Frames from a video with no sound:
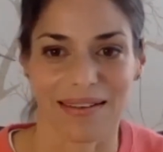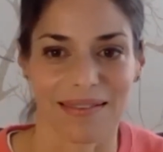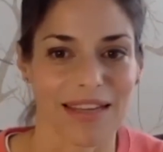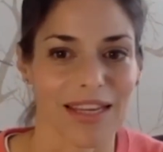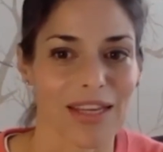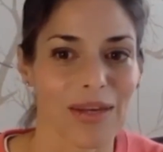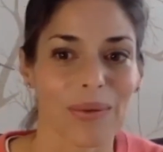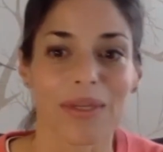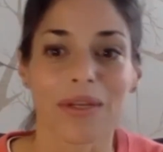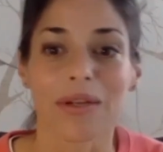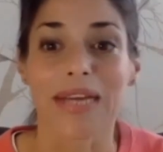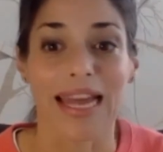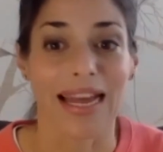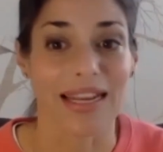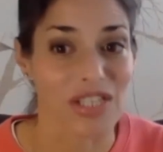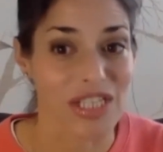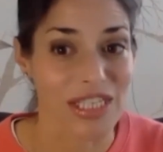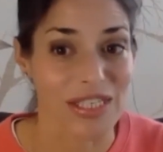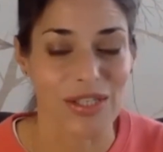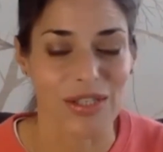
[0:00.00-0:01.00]
cute little
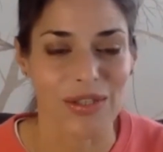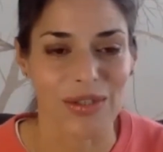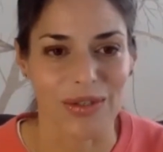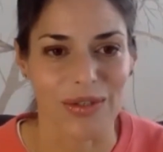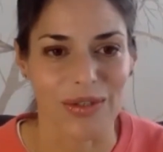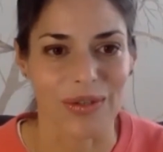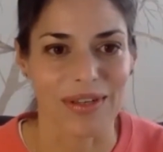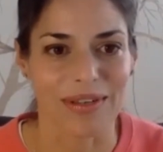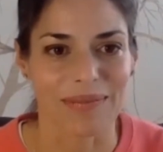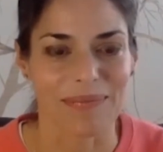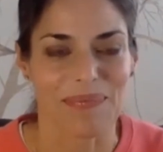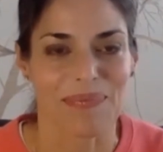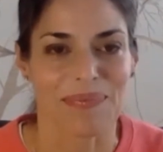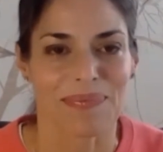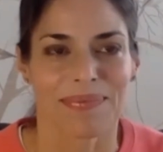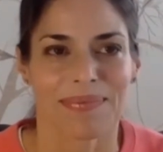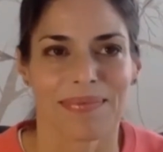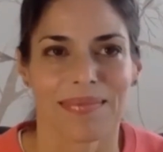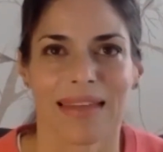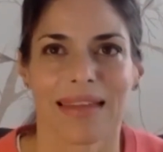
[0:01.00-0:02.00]
catchy tune
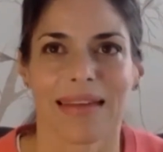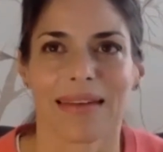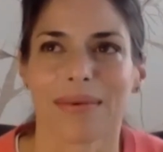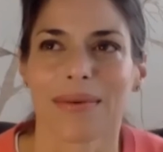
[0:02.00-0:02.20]
that